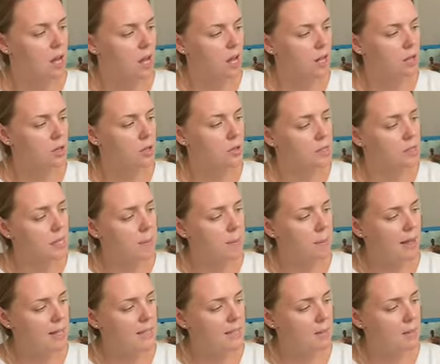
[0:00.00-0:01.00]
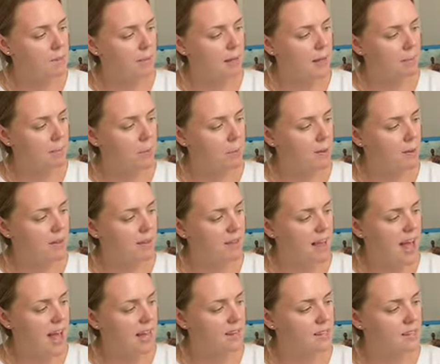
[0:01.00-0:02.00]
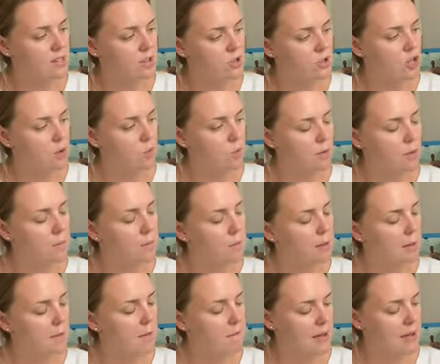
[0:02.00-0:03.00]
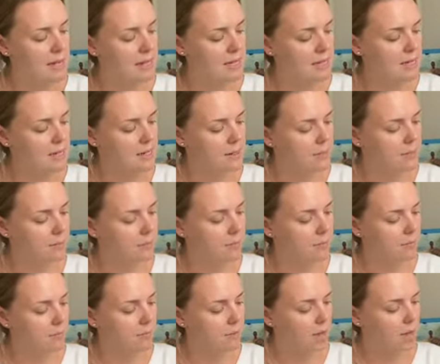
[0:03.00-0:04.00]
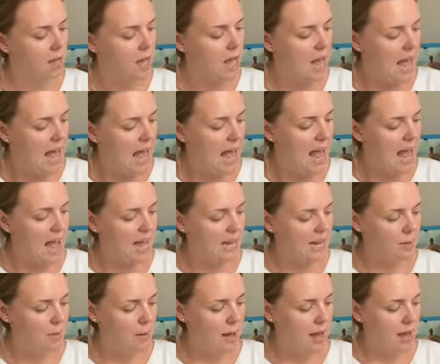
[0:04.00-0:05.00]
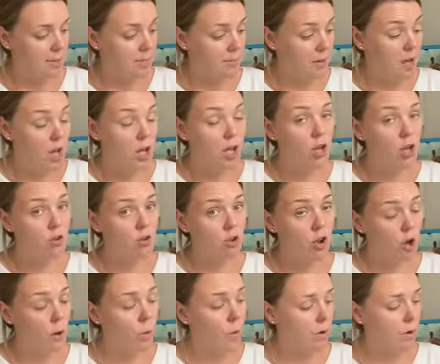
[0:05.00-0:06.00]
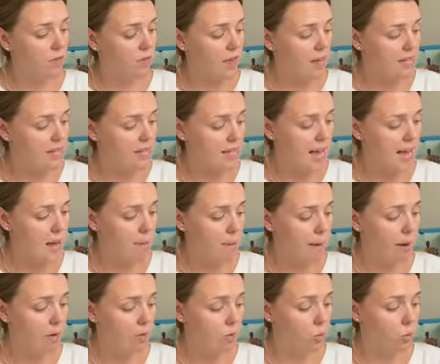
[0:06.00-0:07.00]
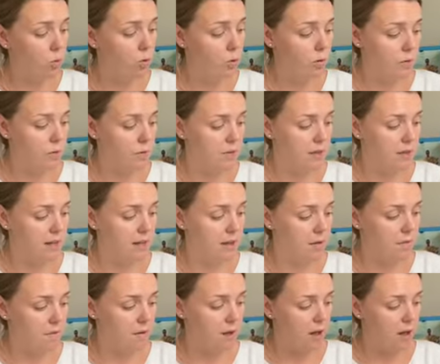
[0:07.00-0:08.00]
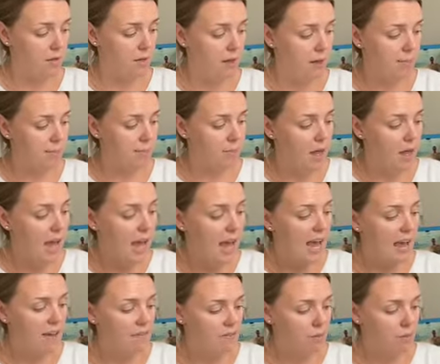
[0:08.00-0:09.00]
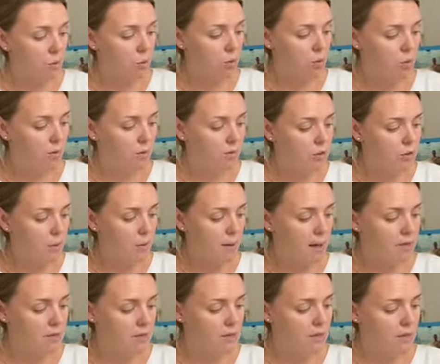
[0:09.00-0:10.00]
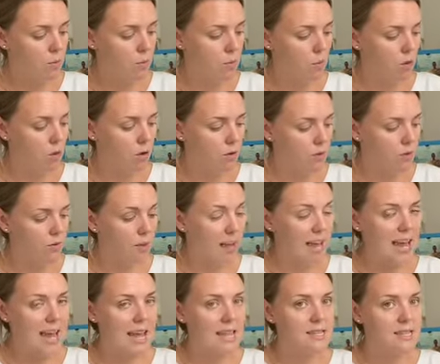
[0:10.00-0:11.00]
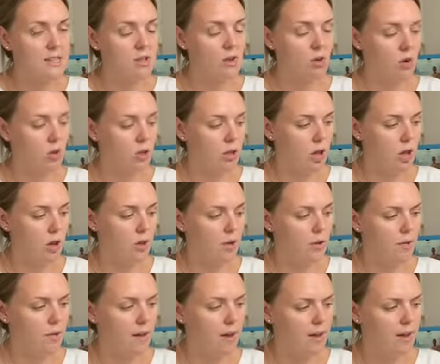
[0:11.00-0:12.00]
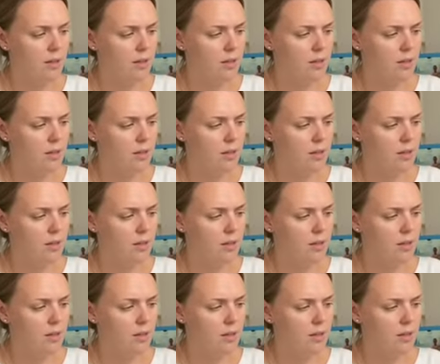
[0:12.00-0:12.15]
Lucy patted Pig Puppet's head so she wouldn't be offended. "Anyway, you know what they say about wolves," said her father. "If the wolves come out of the walls, it's all over."